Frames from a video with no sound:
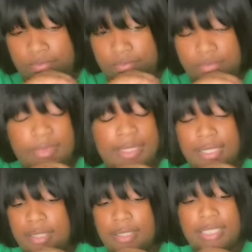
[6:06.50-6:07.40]

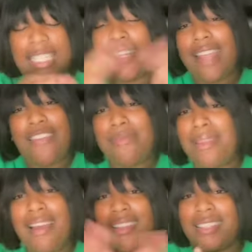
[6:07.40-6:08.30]
None. Because I didn't have a
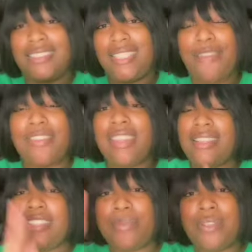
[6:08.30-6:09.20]
blockage. Everything
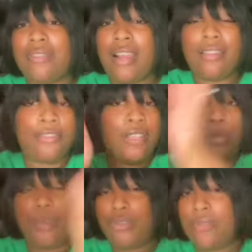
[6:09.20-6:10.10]
spilled out the
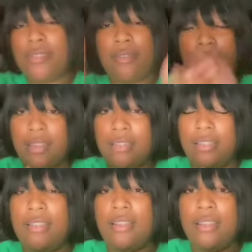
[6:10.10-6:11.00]
fallopian tubes
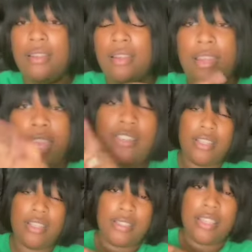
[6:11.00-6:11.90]
correctly. As
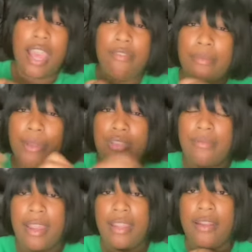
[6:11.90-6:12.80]
see, I have a picture
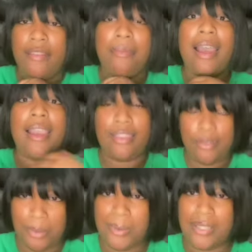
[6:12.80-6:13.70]
right here of my
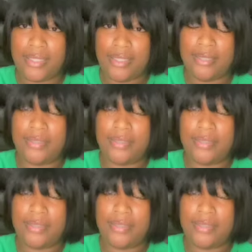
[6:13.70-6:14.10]
uterus.